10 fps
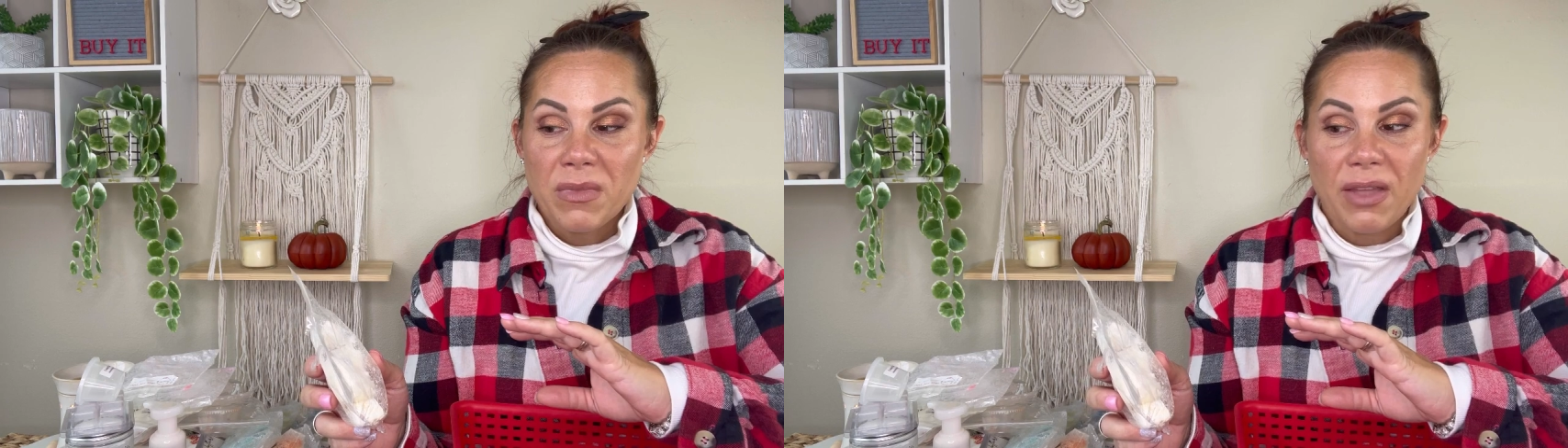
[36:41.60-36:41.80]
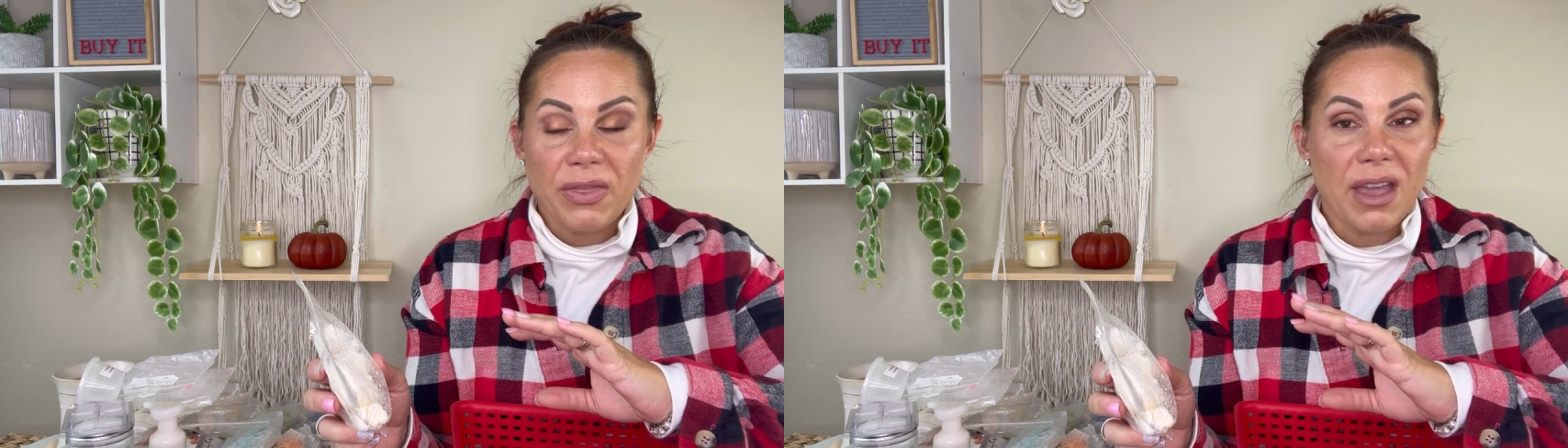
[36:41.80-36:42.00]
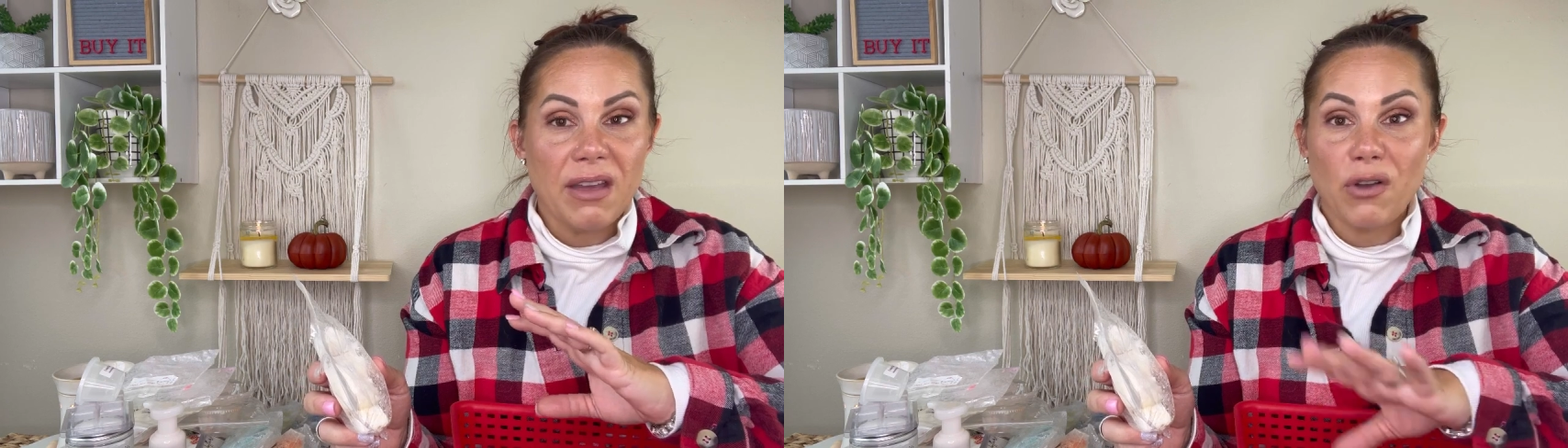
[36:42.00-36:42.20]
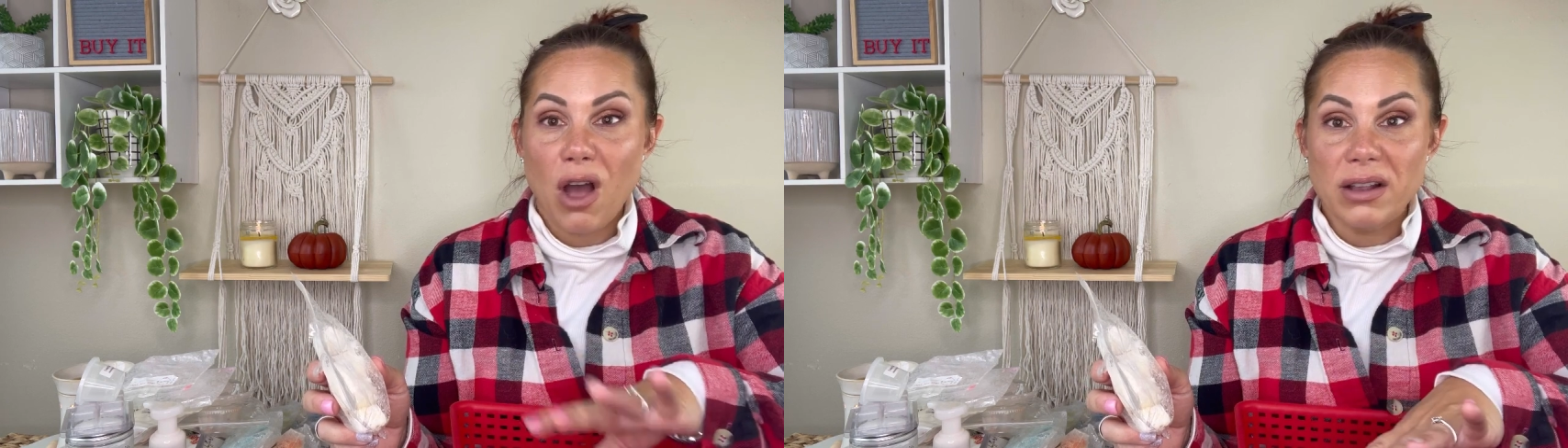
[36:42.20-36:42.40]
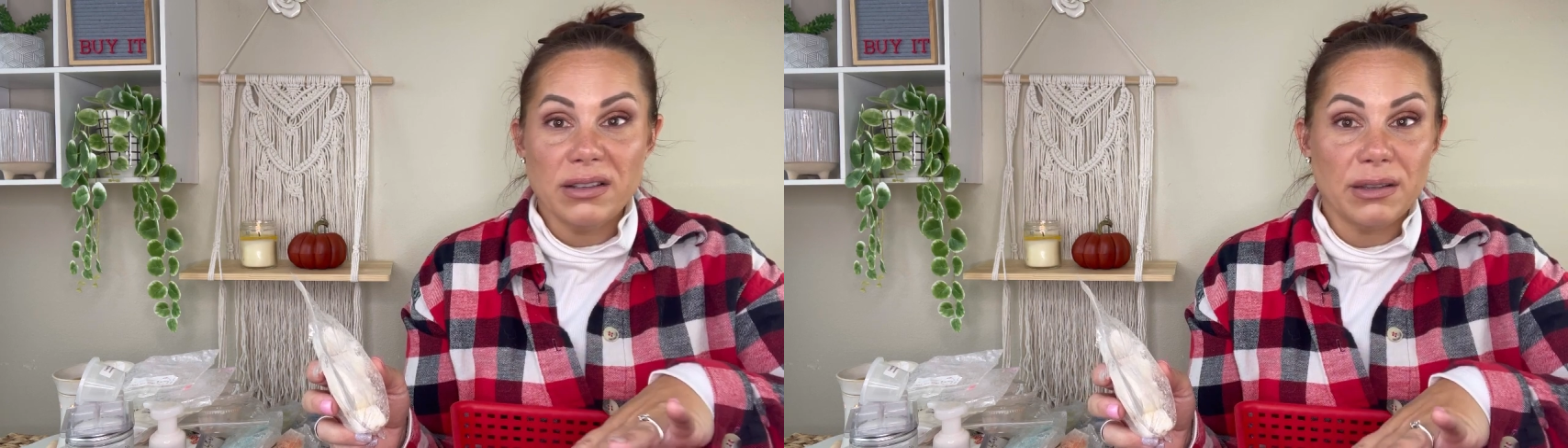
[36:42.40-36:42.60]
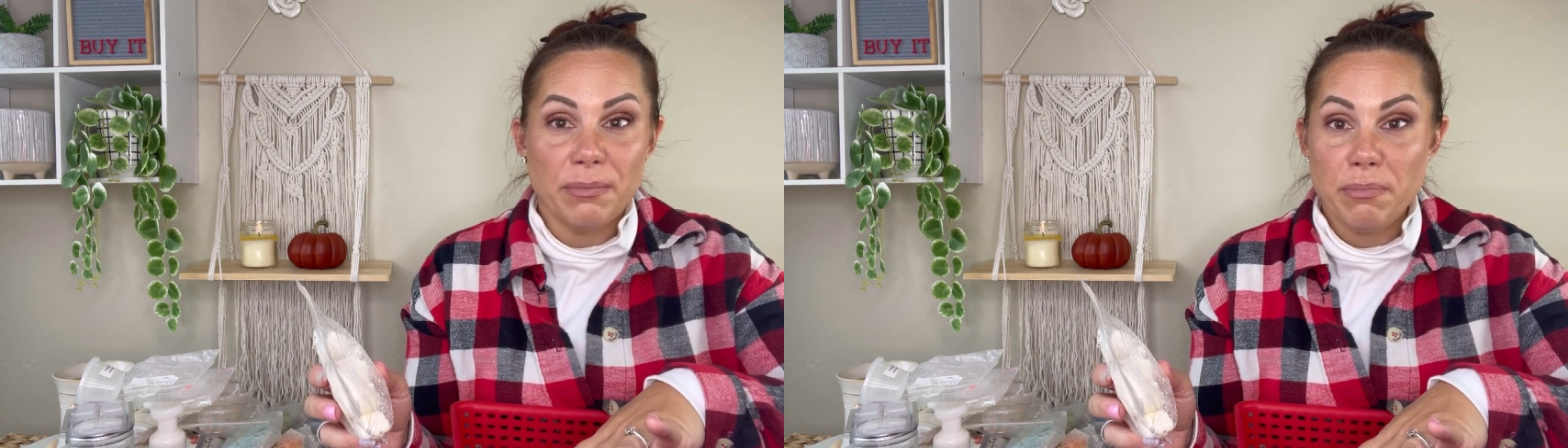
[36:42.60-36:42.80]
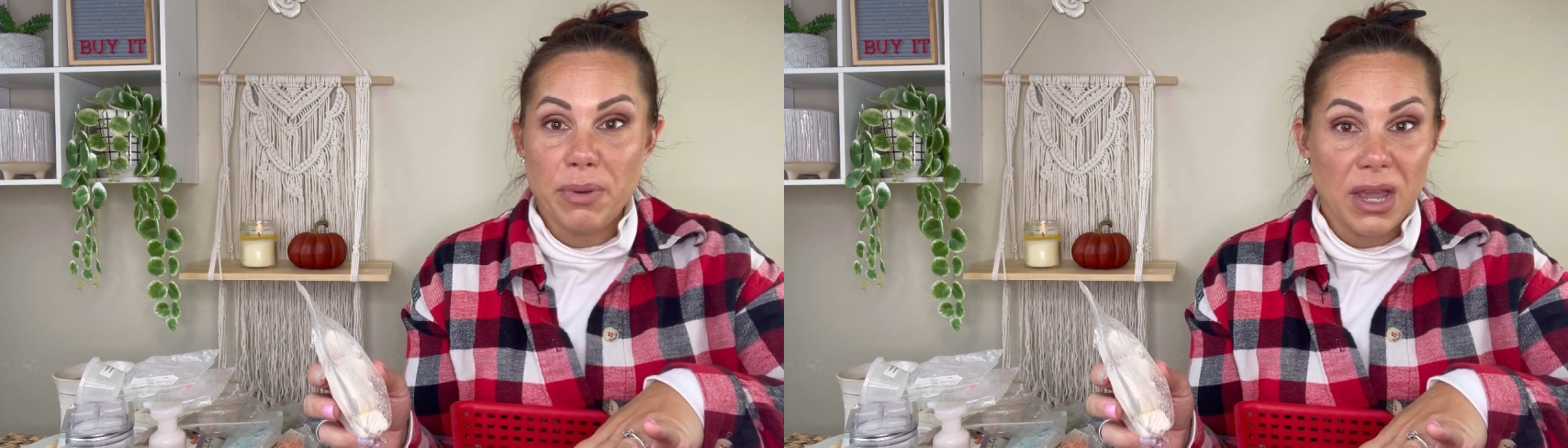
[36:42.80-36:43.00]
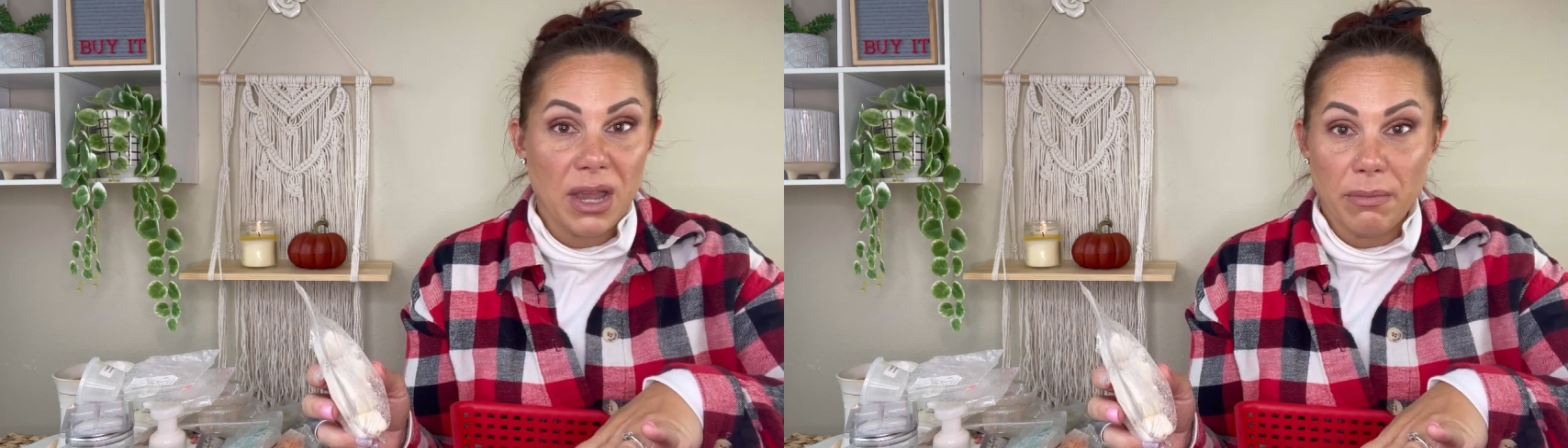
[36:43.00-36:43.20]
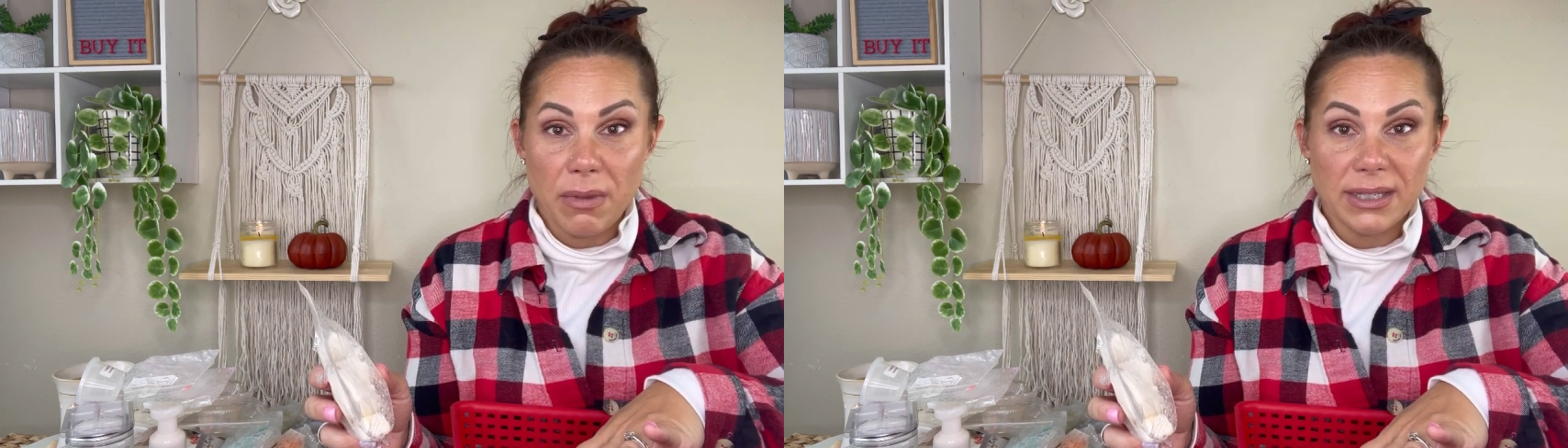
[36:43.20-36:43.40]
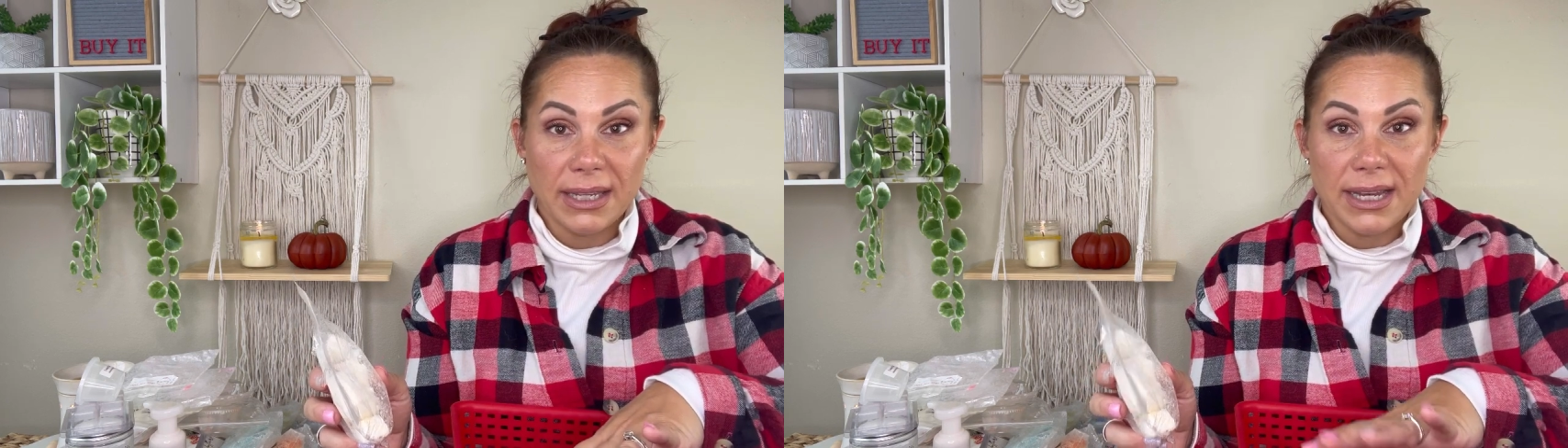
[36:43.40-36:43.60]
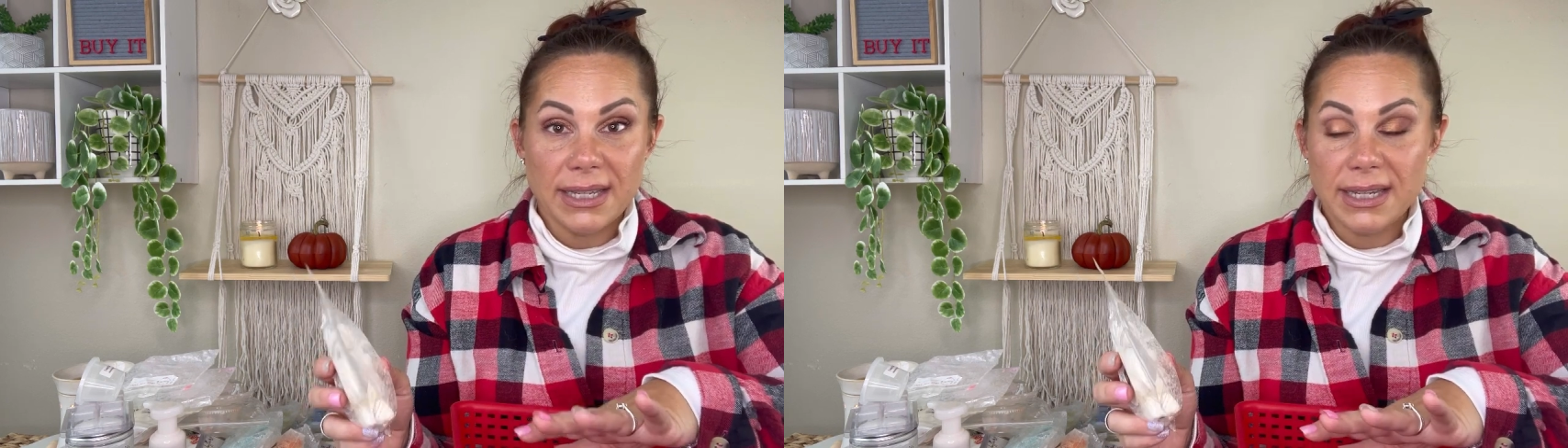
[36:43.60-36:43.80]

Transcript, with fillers: They have gotten some big muskies.